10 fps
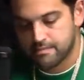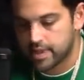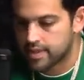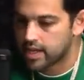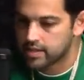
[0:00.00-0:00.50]

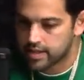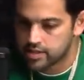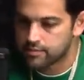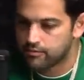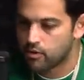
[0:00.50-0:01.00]
that,
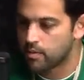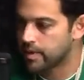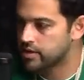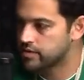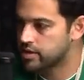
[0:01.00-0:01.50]
that's a form of
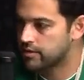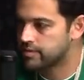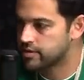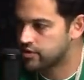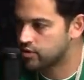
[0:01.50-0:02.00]
mental
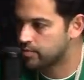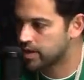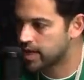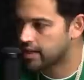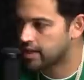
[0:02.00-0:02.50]
toughness too but
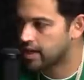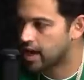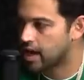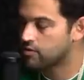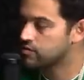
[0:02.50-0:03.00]
like
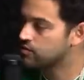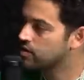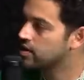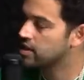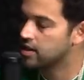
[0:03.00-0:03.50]
i was
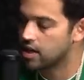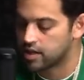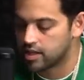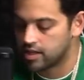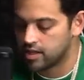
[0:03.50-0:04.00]
really
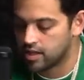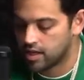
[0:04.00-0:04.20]
lucky